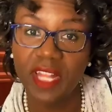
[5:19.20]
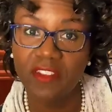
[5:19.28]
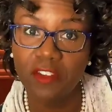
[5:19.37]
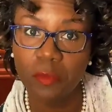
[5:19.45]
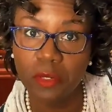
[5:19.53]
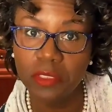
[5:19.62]

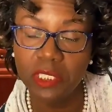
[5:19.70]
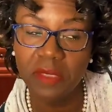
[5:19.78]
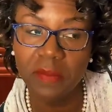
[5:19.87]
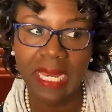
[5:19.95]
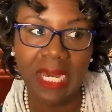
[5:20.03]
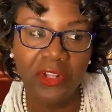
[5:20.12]
flavored
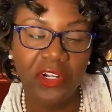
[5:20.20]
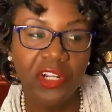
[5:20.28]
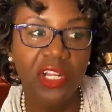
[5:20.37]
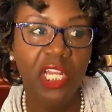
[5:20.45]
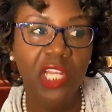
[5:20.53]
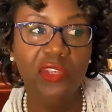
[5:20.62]
protein
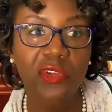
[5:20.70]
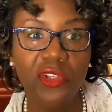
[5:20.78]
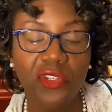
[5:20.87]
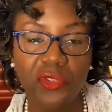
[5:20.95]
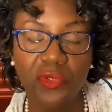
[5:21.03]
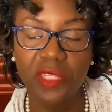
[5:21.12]
powder. You
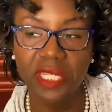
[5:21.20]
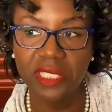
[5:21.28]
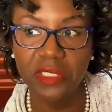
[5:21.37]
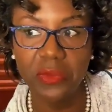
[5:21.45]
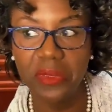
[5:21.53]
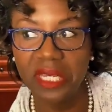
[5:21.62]
could do
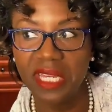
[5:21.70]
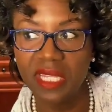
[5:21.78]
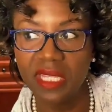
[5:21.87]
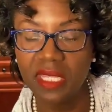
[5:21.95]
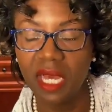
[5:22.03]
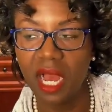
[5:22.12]
this
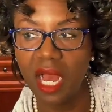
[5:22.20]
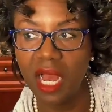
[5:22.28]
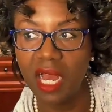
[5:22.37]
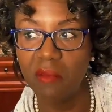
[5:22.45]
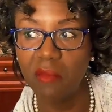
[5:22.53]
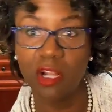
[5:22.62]
with
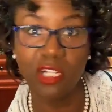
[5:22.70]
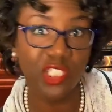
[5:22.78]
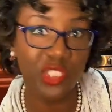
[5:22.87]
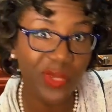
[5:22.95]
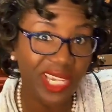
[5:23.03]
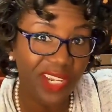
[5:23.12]
her
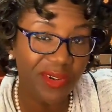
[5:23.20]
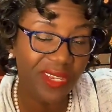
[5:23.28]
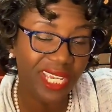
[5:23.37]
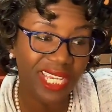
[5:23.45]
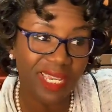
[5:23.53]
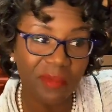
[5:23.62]
sweet
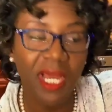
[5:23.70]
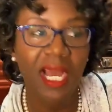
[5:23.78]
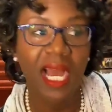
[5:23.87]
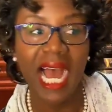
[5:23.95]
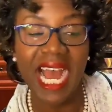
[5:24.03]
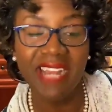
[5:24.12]
cream.
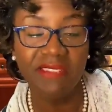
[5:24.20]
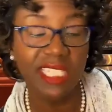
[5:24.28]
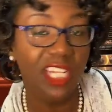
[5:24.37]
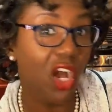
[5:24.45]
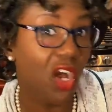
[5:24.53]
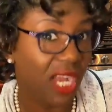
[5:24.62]
I've
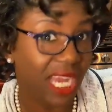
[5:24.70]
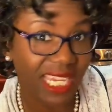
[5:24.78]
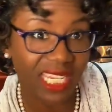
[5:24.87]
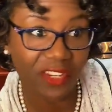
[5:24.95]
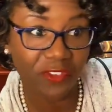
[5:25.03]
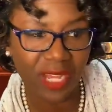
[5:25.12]
seen all
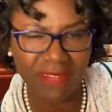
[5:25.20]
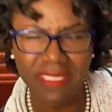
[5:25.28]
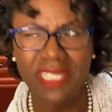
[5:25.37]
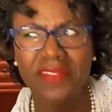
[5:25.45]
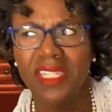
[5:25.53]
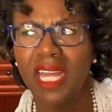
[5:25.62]
kind of different, I've
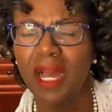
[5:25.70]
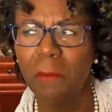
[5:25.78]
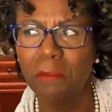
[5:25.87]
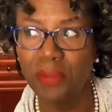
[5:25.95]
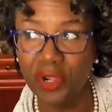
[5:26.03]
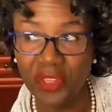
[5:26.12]
seen even a
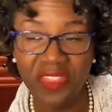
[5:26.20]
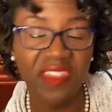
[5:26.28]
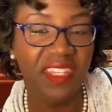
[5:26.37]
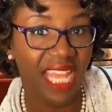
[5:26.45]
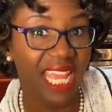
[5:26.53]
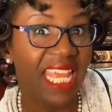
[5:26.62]

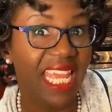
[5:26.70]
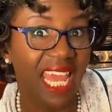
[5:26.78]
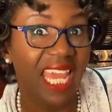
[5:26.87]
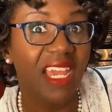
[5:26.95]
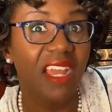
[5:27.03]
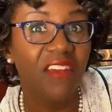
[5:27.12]
birthday
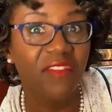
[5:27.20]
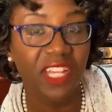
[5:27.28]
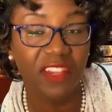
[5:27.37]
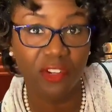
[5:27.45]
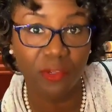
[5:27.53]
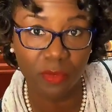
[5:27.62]
cake
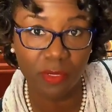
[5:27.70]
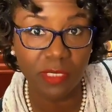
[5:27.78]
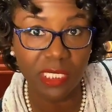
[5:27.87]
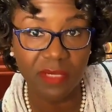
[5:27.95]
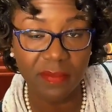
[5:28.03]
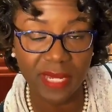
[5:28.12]
flavored
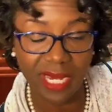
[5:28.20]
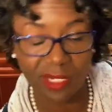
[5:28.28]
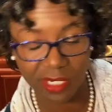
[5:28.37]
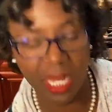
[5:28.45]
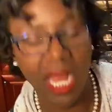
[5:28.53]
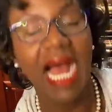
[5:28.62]
protein
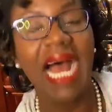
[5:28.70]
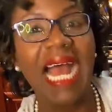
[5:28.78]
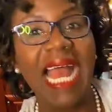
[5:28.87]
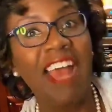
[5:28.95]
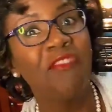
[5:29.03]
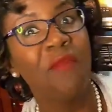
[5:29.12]
powder.
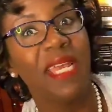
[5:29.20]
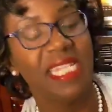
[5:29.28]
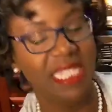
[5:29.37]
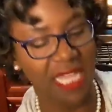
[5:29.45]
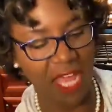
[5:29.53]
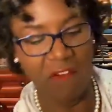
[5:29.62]
I have
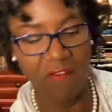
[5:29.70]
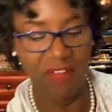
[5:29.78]
basic